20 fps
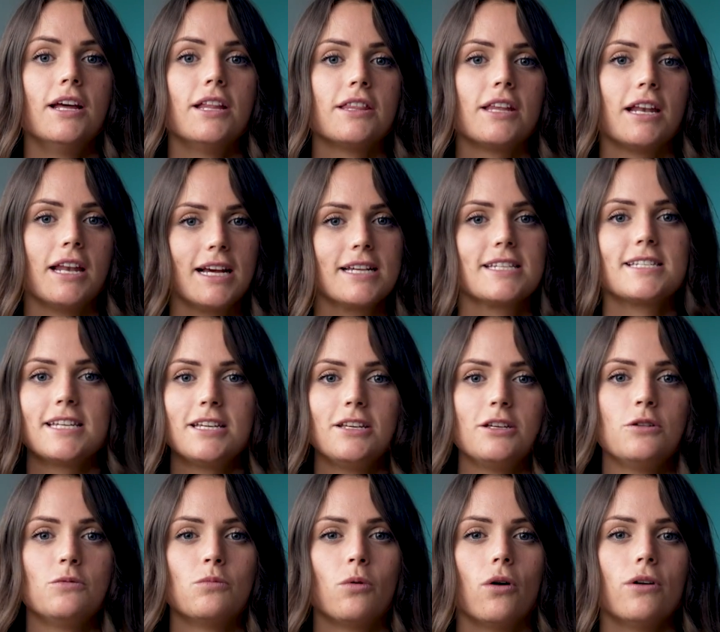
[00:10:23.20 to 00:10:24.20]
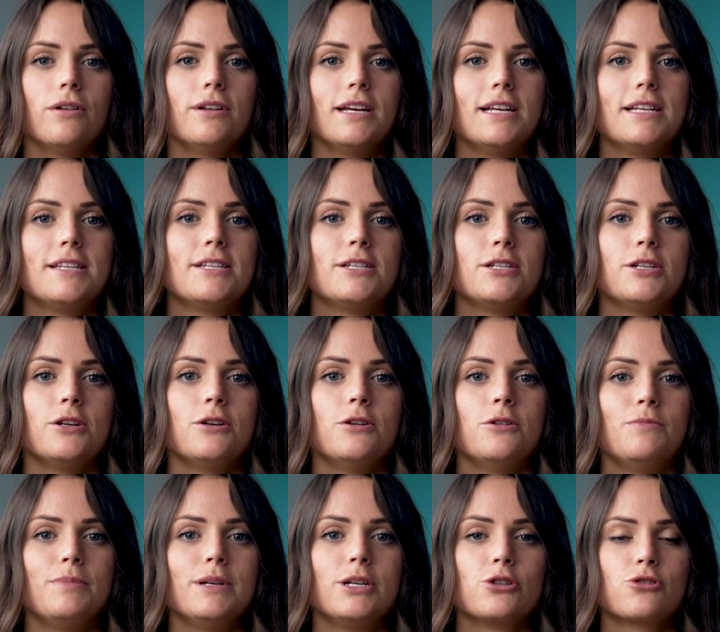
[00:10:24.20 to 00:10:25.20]
The last thing you want is
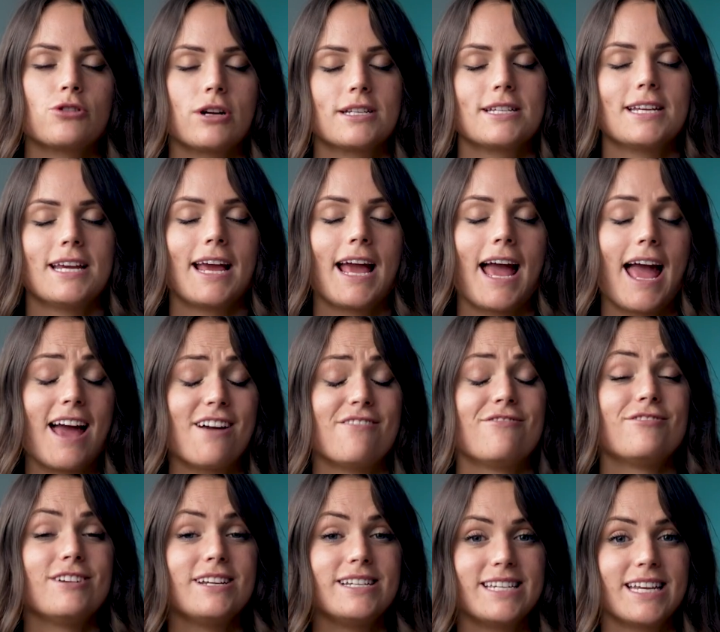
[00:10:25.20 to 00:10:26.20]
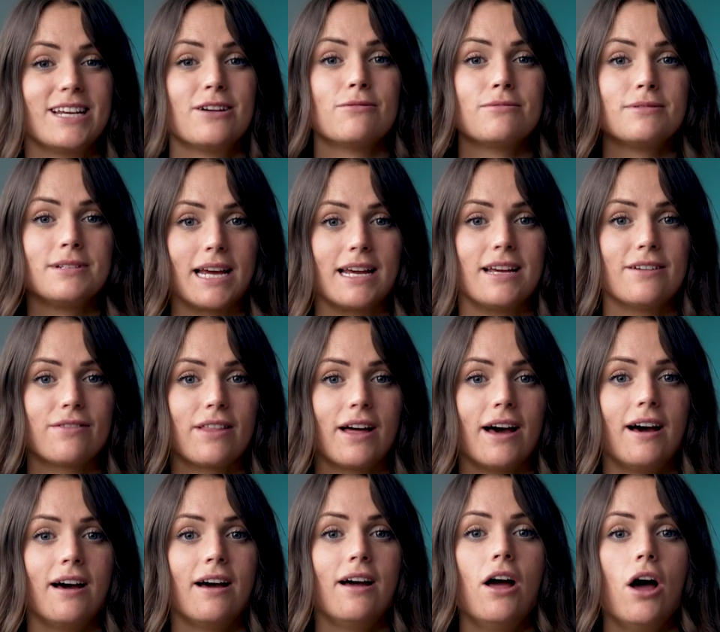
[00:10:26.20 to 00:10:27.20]
to be stressing every single day of
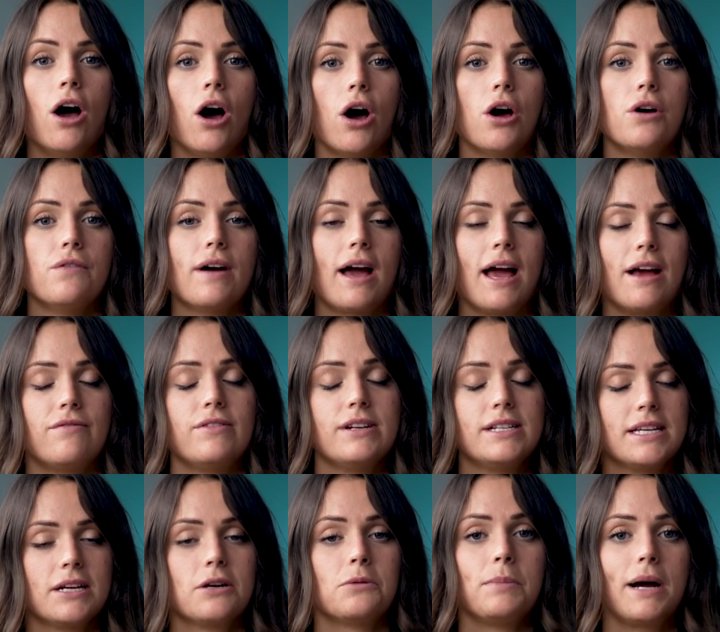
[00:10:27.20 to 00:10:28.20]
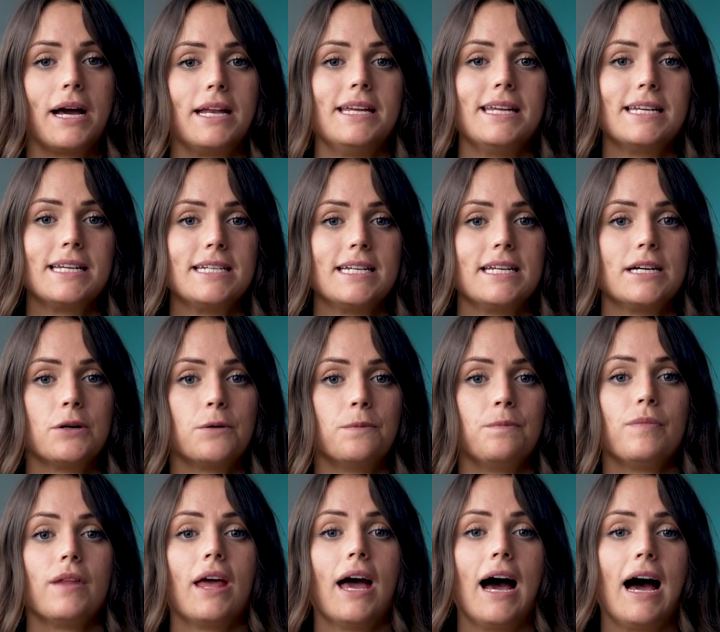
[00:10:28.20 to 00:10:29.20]
that over every single penny in a deal.
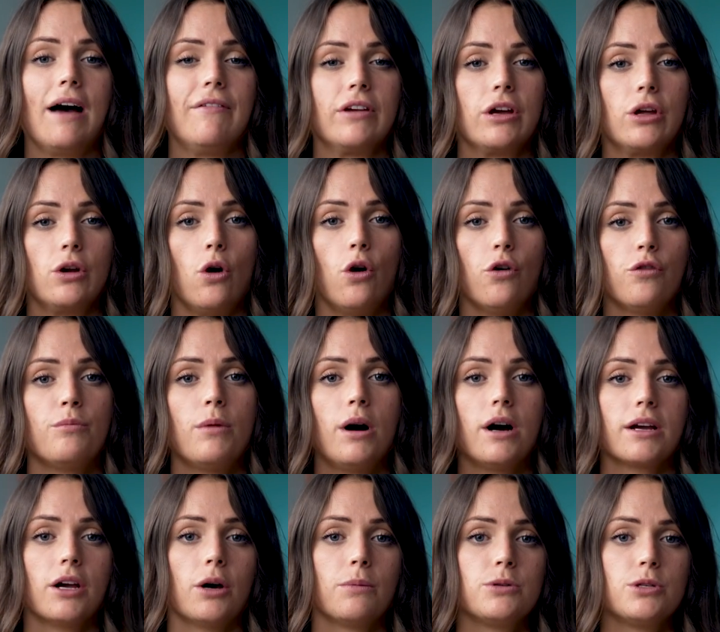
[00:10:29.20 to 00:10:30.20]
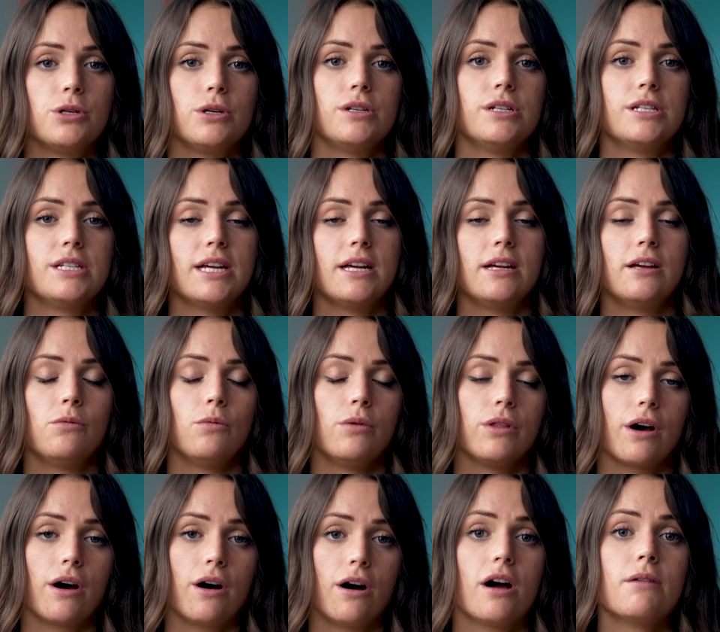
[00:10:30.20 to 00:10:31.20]
Having an off-market opportunity with a
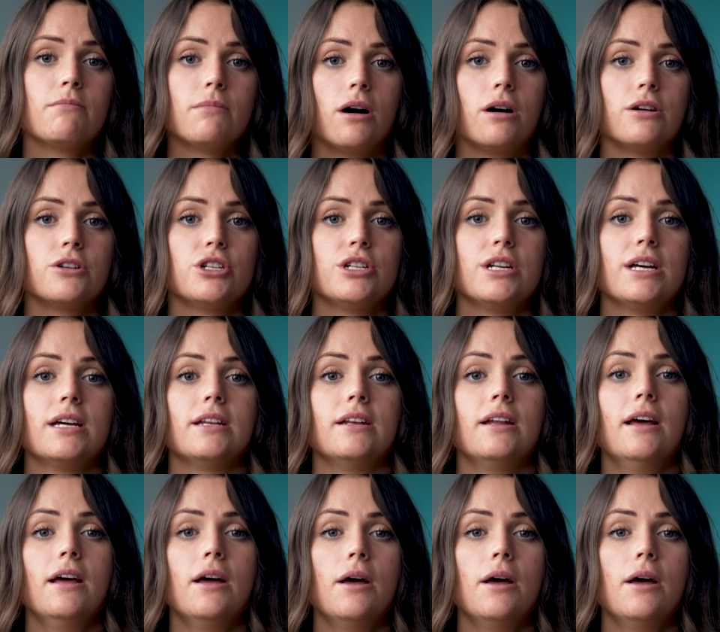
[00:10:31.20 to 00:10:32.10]
high margin in,